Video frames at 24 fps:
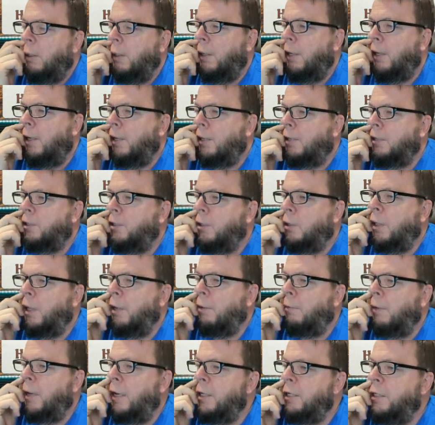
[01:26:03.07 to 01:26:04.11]
Uh, so
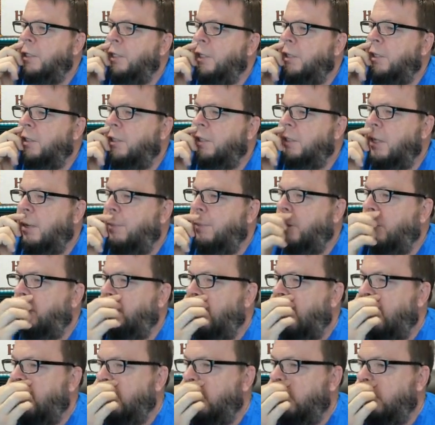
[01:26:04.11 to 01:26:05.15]
they raised your stomach
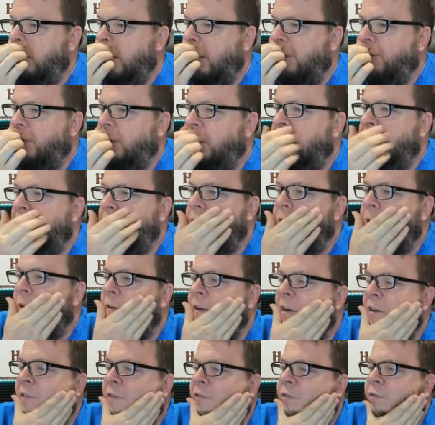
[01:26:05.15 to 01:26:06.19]
around the esophagus so you
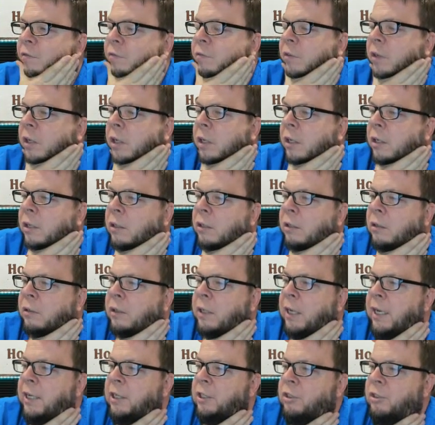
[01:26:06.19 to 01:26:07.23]
don't have uh,
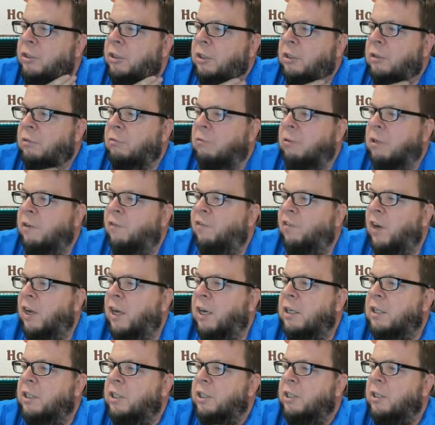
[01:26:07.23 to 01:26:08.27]
gastric
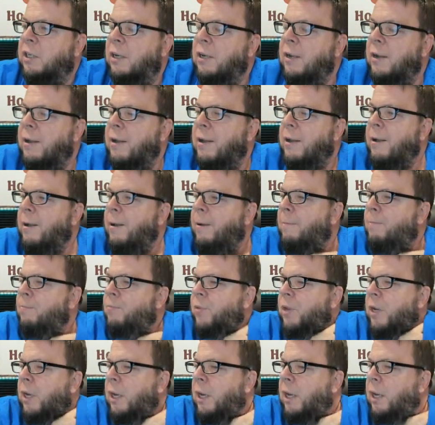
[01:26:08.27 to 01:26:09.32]
reflux.
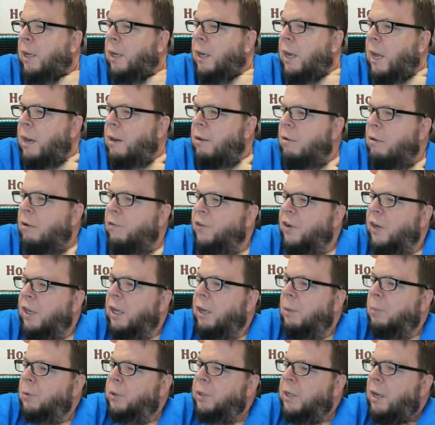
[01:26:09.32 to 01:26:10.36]
Uh, I don't know if
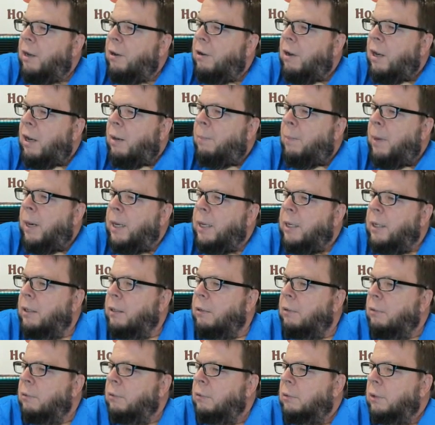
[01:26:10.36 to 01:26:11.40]
it'll help with that or not,
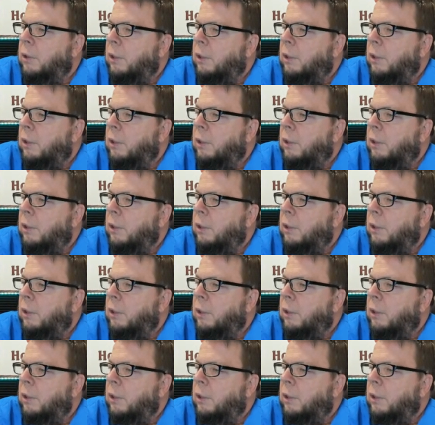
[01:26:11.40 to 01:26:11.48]
Mike.